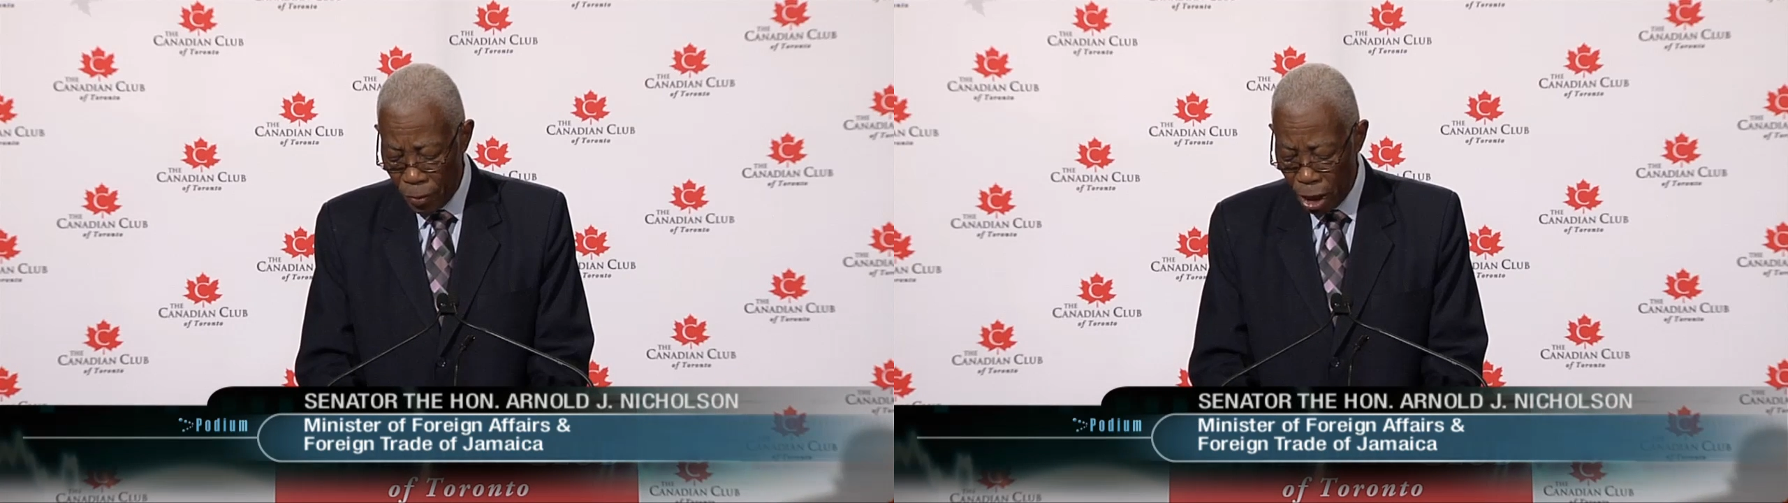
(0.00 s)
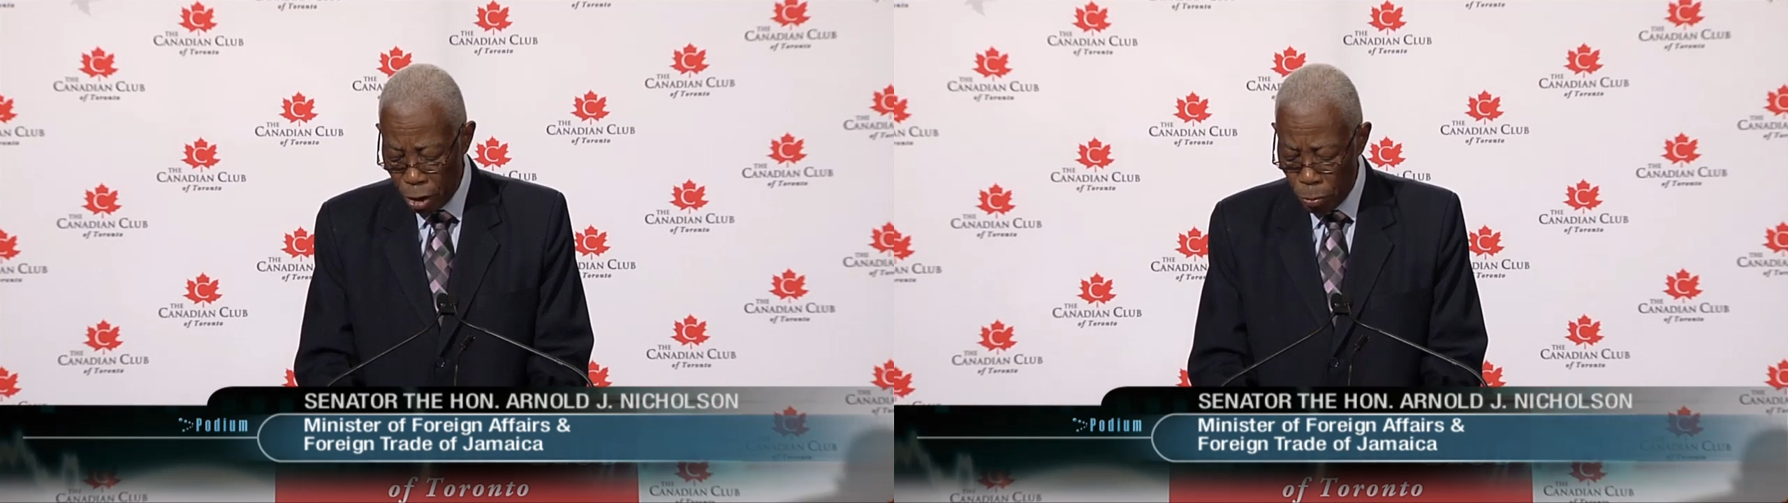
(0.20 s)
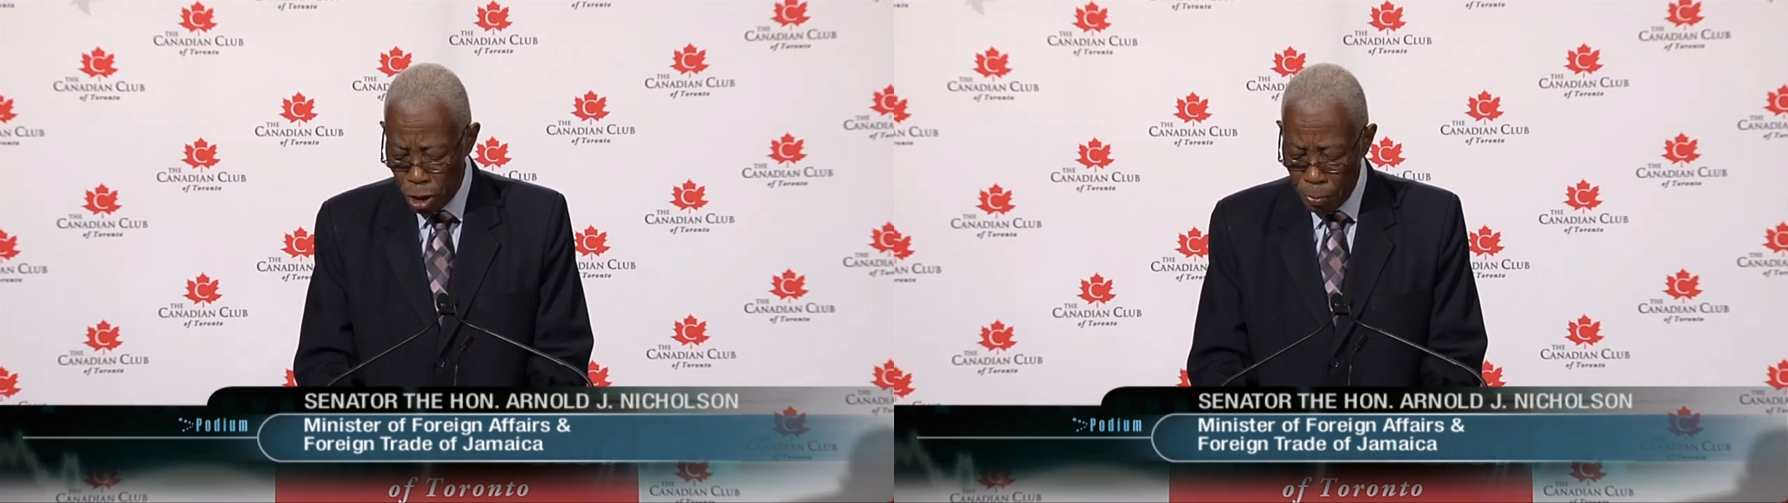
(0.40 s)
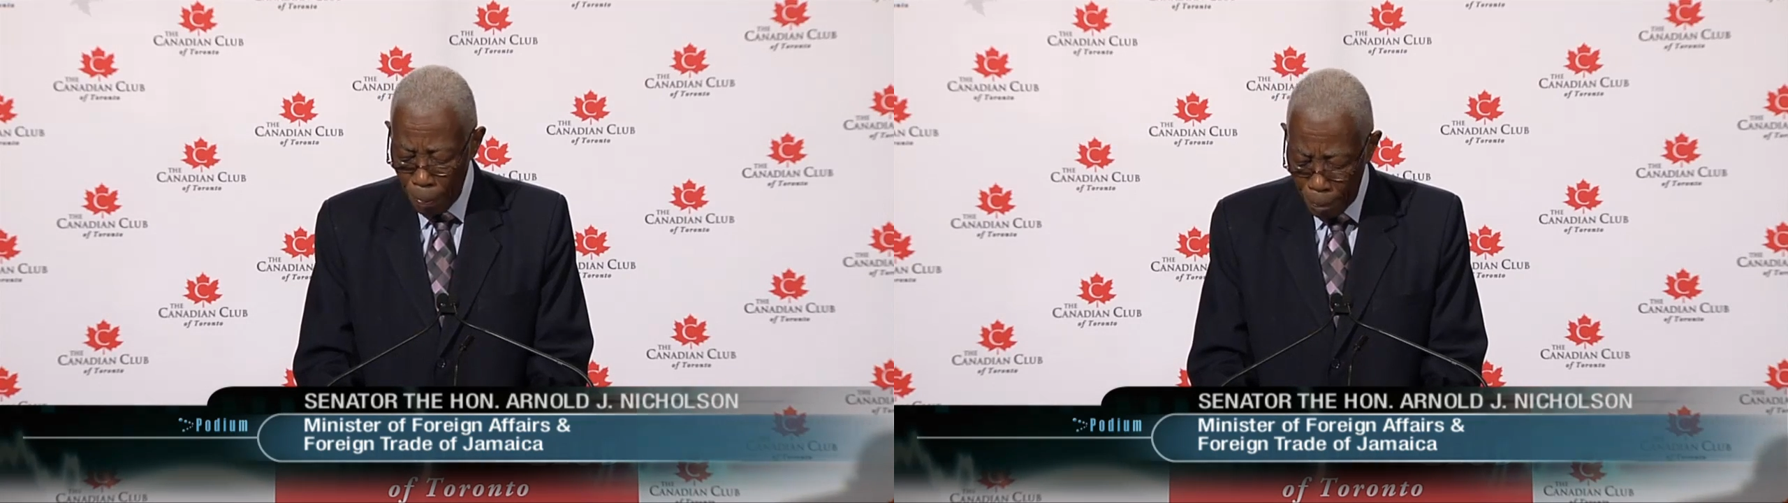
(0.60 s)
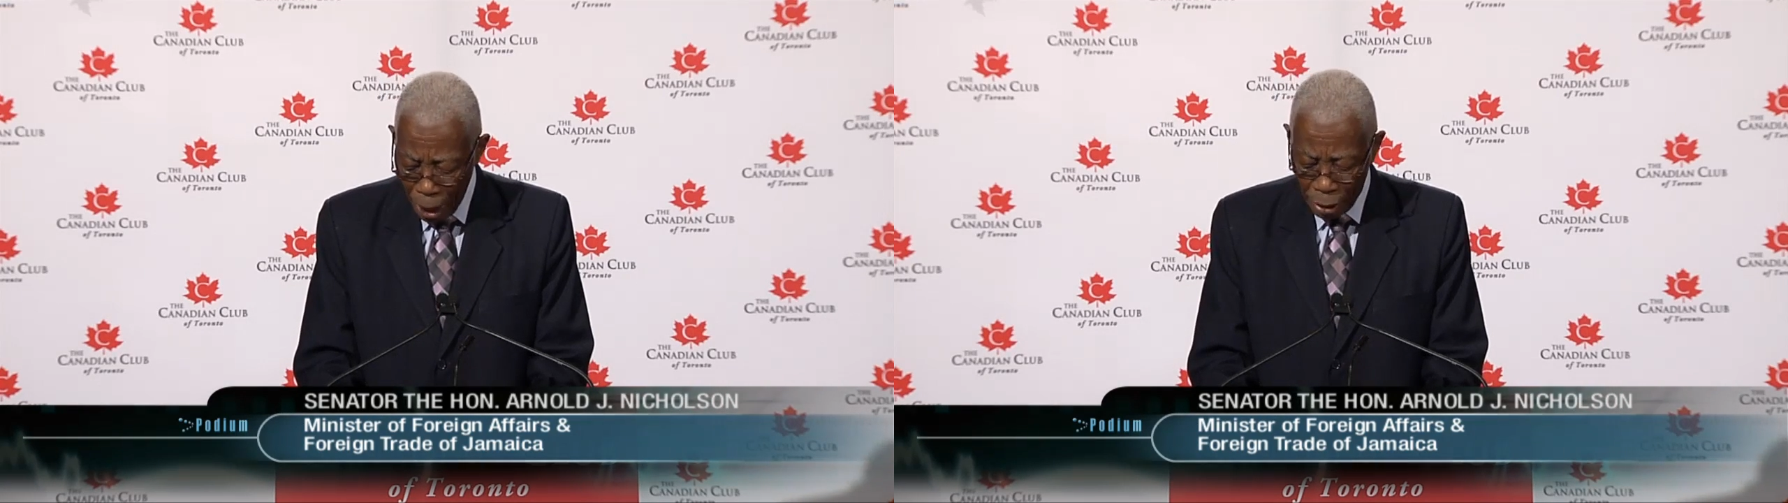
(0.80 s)
It must be
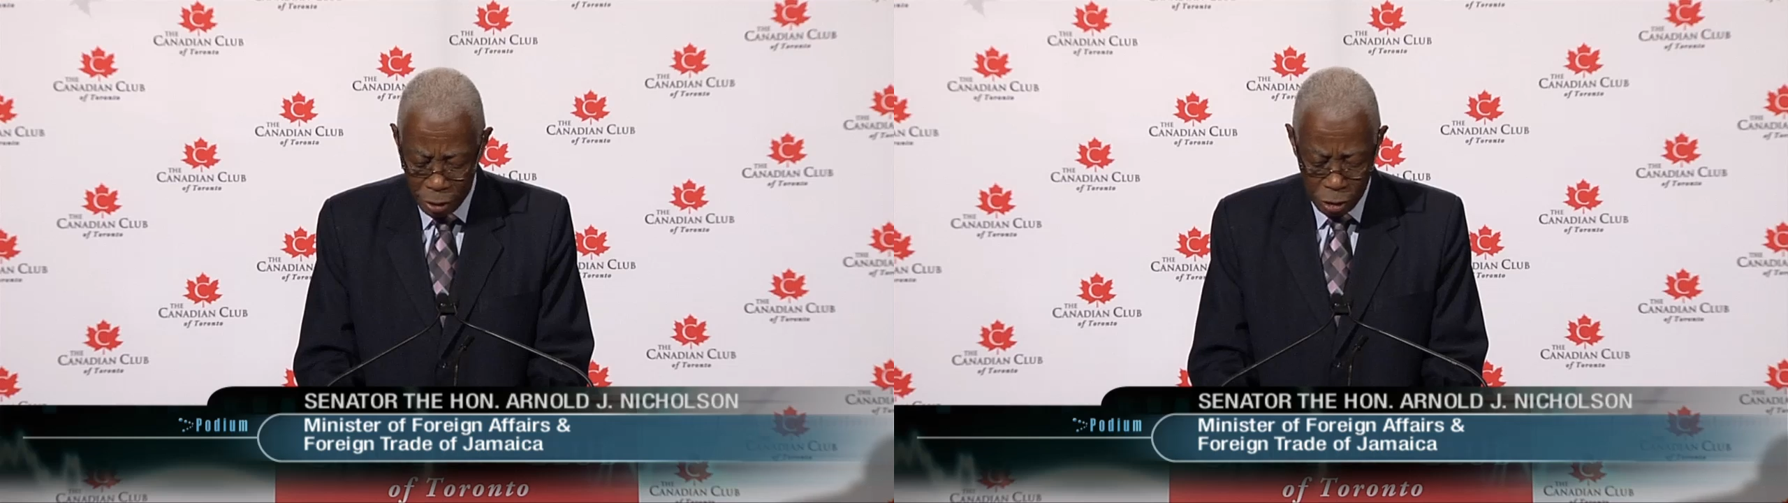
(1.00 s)
backed